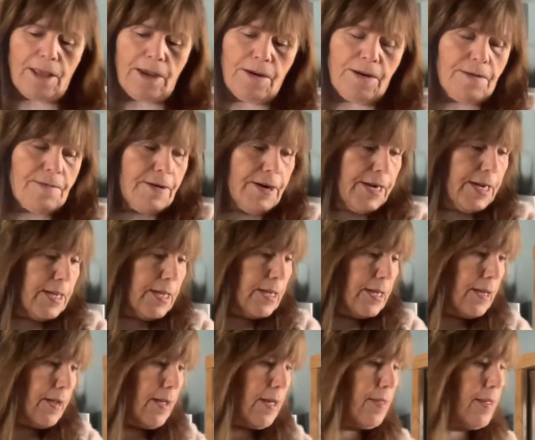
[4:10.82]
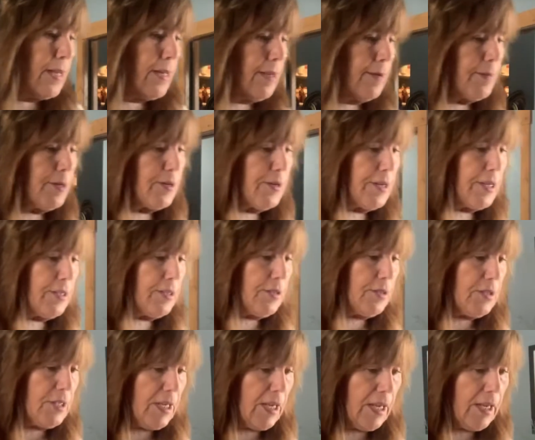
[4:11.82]
All right, and then I'm going
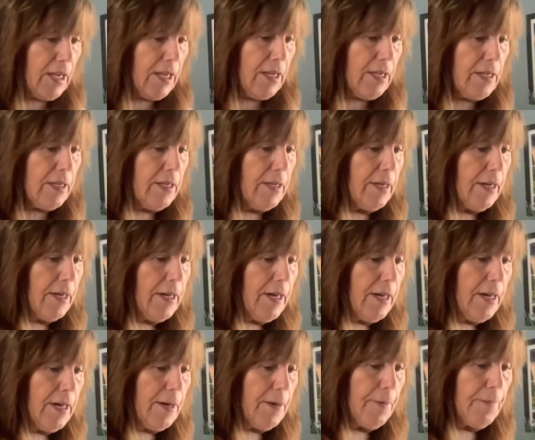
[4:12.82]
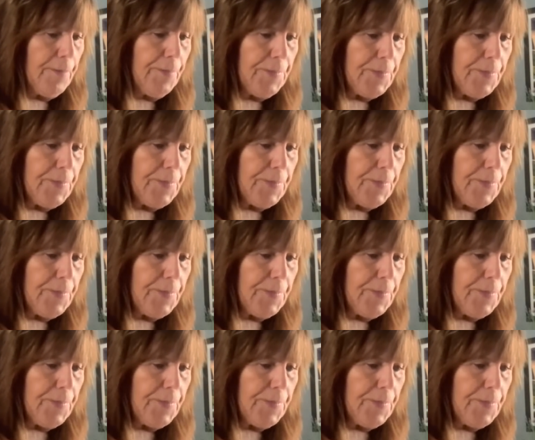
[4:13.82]
to take a